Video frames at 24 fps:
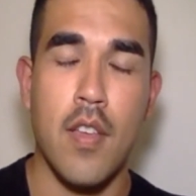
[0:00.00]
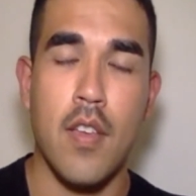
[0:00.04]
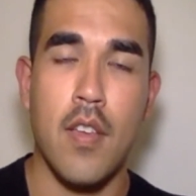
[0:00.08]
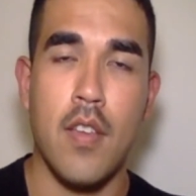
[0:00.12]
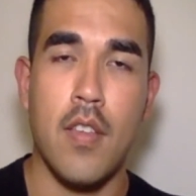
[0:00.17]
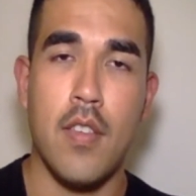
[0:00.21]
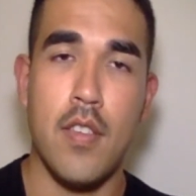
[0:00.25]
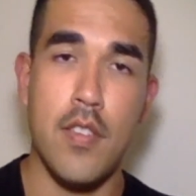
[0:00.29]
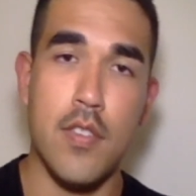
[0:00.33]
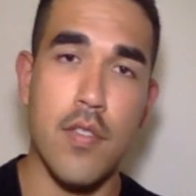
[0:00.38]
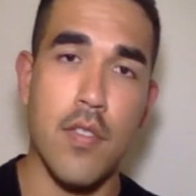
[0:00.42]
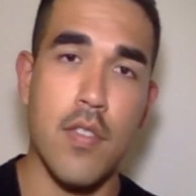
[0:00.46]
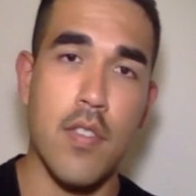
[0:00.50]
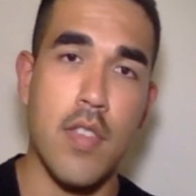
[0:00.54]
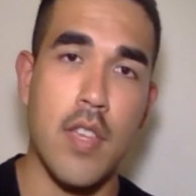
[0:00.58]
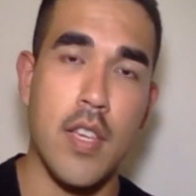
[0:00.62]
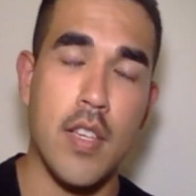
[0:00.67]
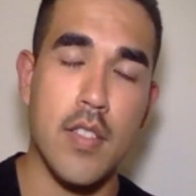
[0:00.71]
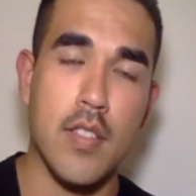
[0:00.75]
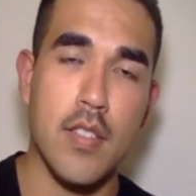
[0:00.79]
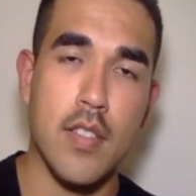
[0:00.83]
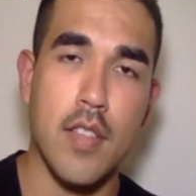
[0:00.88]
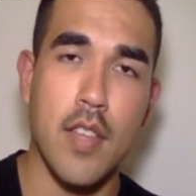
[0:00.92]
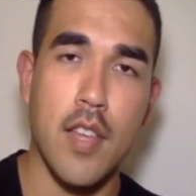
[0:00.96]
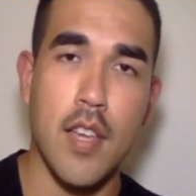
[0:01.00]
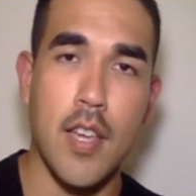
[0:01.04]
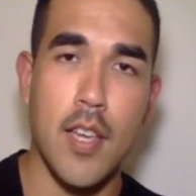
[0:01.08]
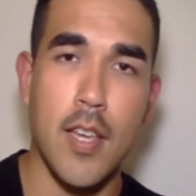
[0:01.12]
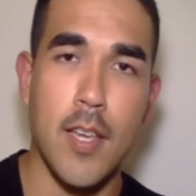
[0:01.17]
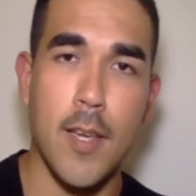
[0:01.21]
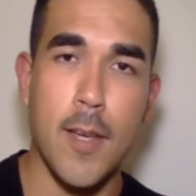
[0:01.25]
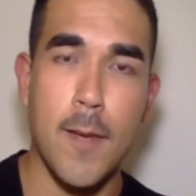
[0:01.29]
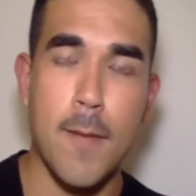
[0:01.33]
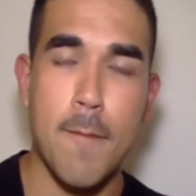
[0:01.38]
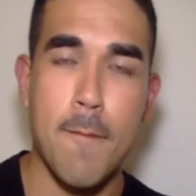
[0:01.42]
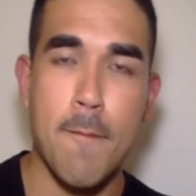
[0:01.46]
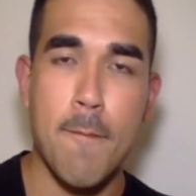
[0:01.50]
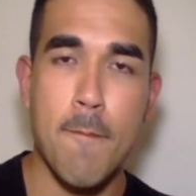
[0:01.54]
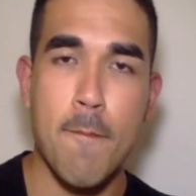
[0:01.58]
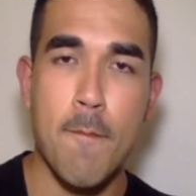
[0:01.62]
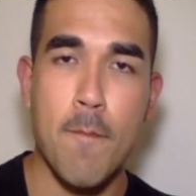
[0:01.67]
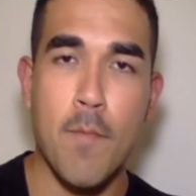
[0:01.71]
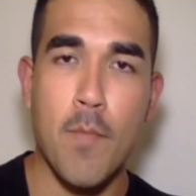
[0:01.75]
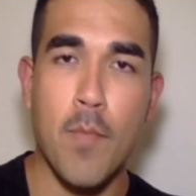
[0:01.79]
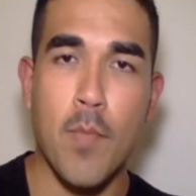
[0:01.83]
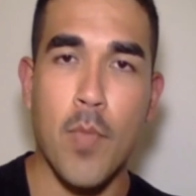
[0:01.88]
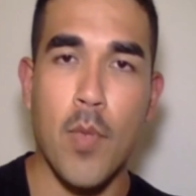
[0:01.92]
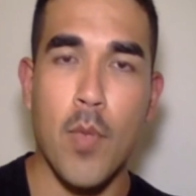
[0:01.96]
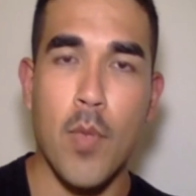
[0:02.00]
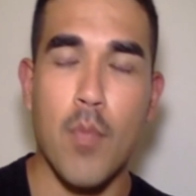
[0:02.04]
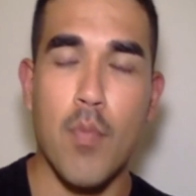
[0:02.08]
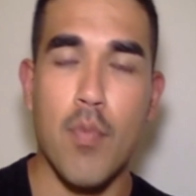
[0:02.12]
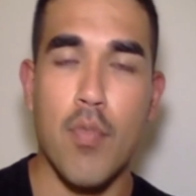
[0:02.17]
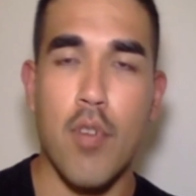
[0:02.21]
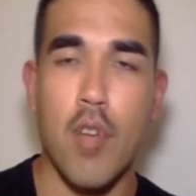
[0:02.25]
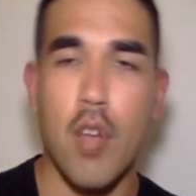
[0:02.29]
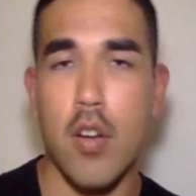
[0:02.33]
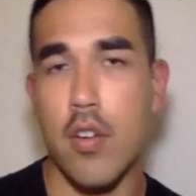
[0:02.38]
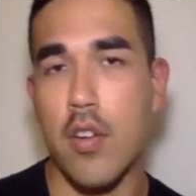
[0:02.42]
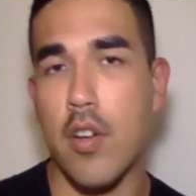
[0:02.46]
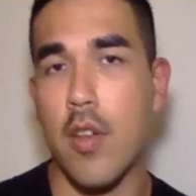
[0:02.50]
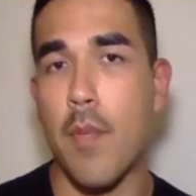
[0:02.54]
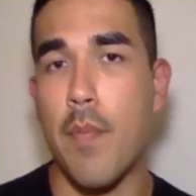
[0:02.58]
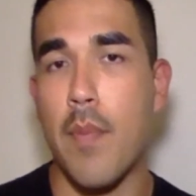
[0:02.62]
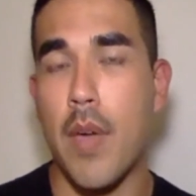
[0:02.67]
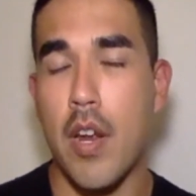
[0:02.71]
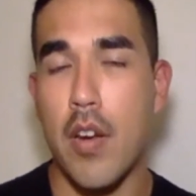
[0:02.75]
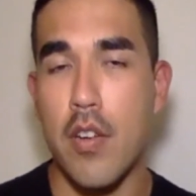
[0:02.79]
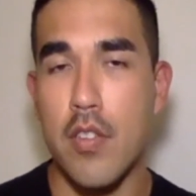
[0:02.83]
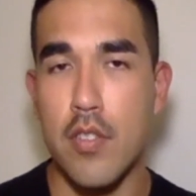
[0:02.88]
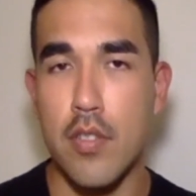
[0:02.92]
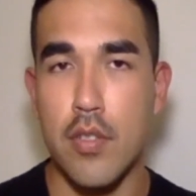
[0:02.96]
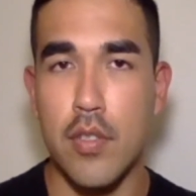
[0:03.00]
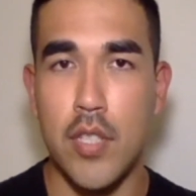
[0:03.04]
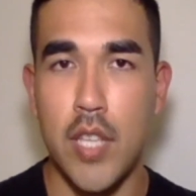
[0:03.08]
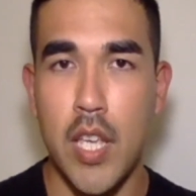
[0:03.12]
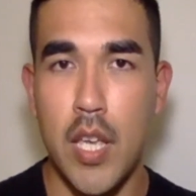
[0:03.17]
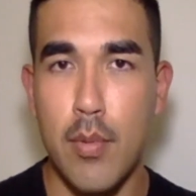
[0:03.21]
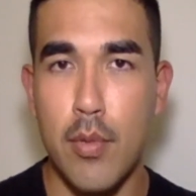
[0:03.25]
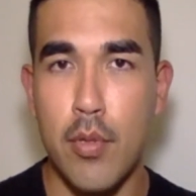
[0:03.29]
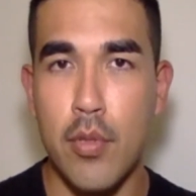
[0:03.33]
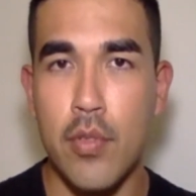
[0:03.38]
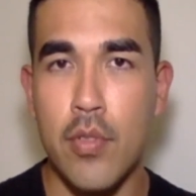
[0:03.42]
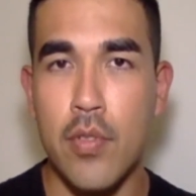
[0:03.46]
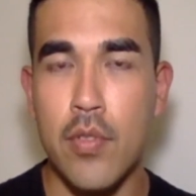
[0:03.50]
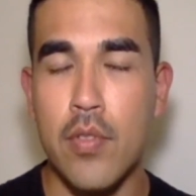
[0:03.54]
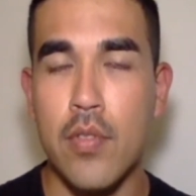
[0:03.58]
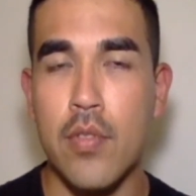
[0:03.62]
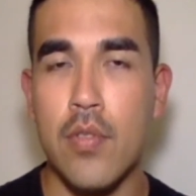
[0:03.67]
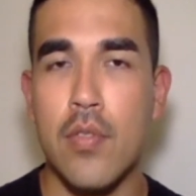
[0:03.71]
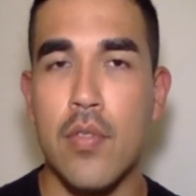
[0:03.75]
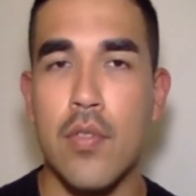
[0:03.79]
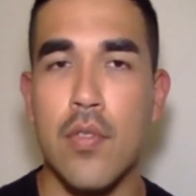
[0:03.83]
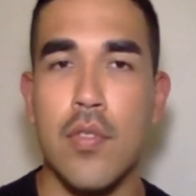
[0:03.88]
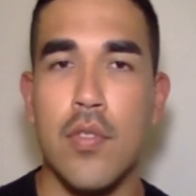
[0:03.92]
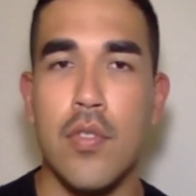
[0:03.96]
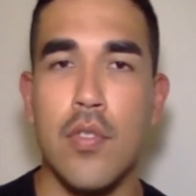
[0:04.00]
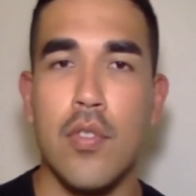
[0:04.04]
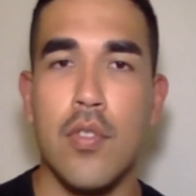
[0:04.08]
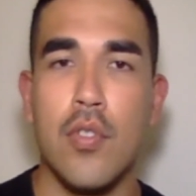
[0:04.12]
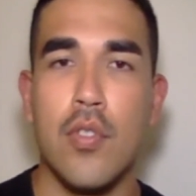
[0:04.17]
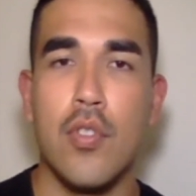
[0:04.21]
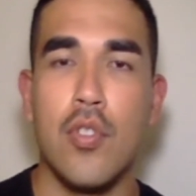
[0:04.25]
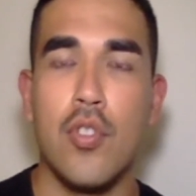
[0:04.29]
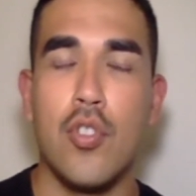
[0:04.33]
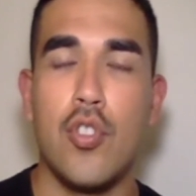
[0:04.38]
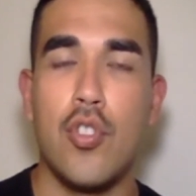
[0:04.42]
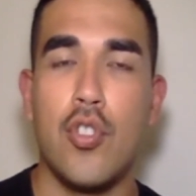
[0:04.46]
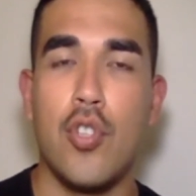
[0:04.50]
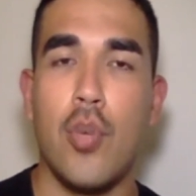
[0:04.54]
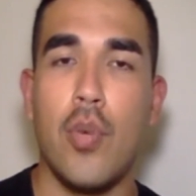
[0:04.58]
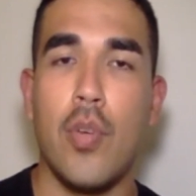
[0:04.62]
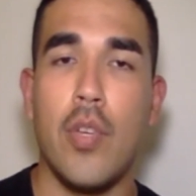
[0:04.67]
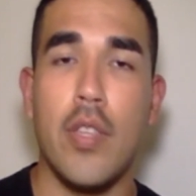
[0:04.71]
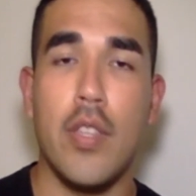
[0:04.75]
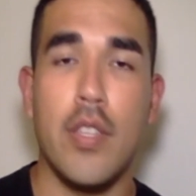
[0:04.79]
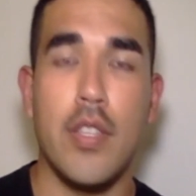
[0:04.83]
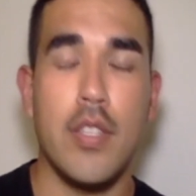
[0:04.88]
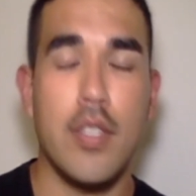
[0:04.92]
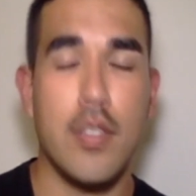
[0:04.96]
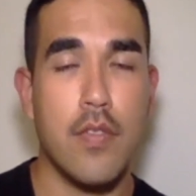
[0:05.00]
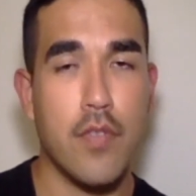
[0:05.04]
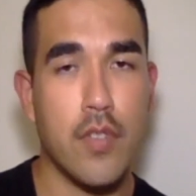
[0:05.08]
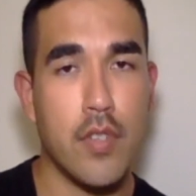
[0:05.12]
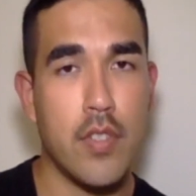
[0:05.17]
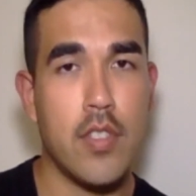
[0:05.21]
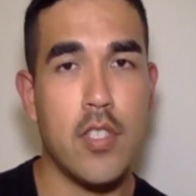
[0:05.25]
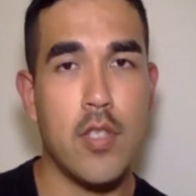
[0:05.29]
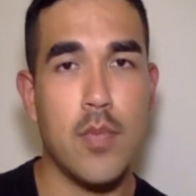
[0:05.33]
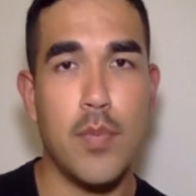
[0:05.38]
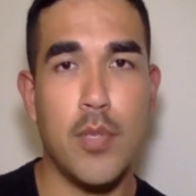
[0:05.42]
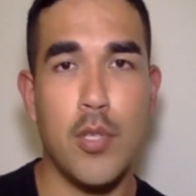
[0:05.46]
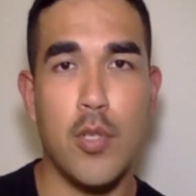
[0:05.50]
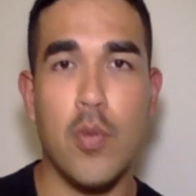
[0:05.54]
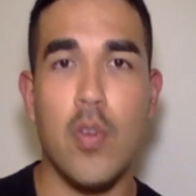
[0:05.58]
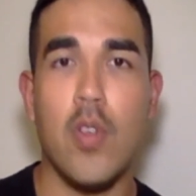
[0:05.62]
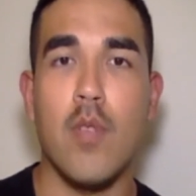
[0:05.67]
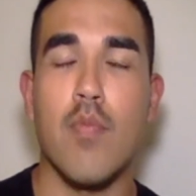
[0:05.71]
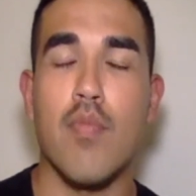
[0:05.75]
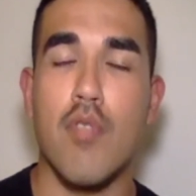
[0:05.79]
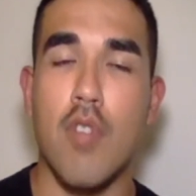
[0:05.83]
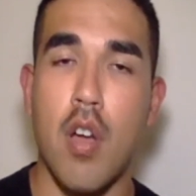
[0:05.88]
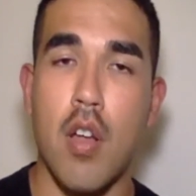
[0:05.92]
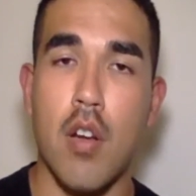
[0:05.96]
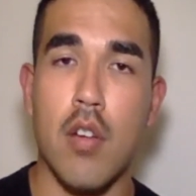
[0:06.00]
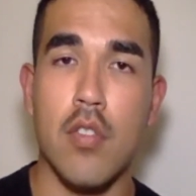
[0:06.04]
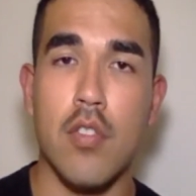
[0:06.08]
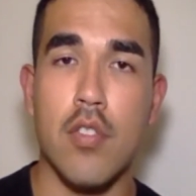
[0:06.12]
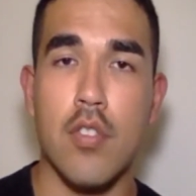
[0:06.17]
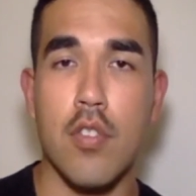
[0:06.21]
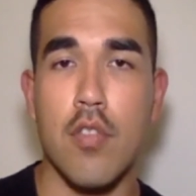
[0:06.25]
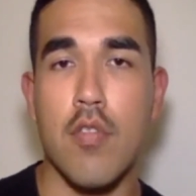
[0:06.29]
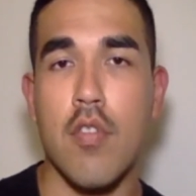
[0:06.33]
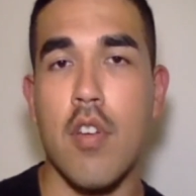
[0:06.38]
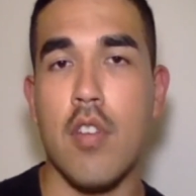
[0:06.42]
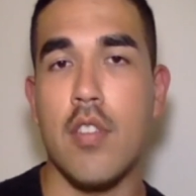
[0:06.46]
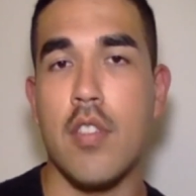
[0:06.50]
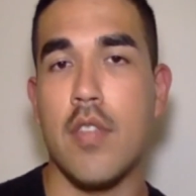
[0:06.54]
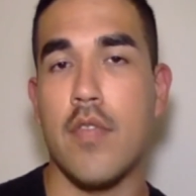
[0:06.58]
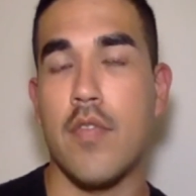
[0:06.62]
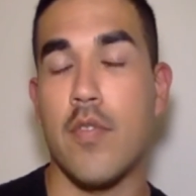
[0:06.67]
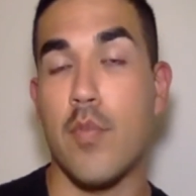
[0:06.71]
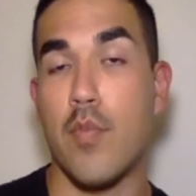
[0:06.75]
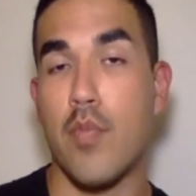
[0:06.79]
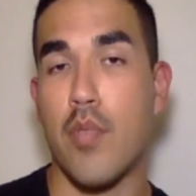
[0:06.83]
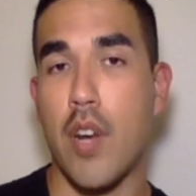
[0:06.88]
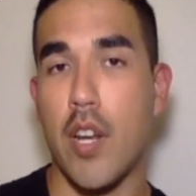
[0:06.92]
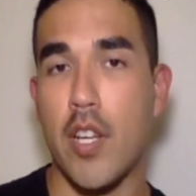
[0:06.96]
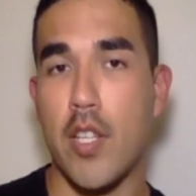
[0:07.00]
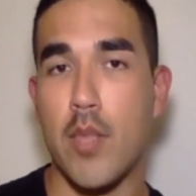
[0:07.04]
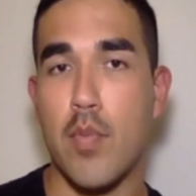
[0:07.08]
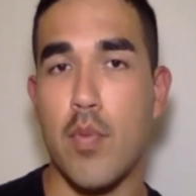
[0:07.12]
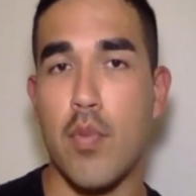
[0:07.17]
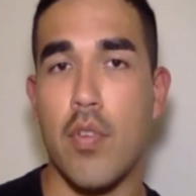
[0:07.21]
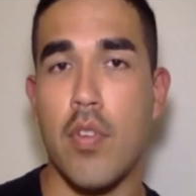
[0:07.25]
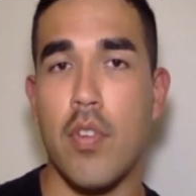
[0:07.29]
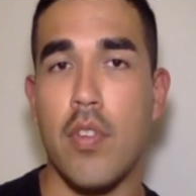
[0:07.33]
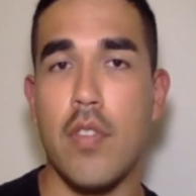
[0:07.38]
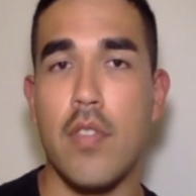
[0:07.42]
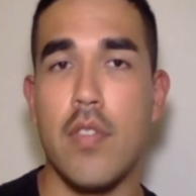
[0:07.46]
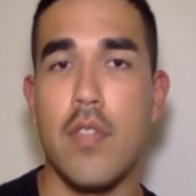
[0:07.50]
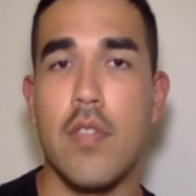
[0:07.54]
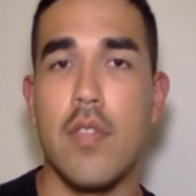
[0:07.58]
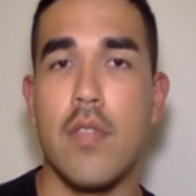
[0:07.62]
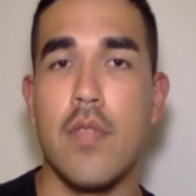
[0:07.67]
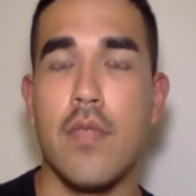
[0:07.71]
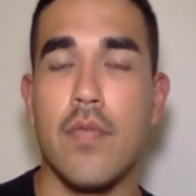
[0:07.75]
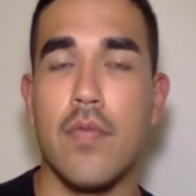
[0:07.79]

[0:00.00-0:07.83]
These are things like product comparison tables, showing the differences between products across different price points,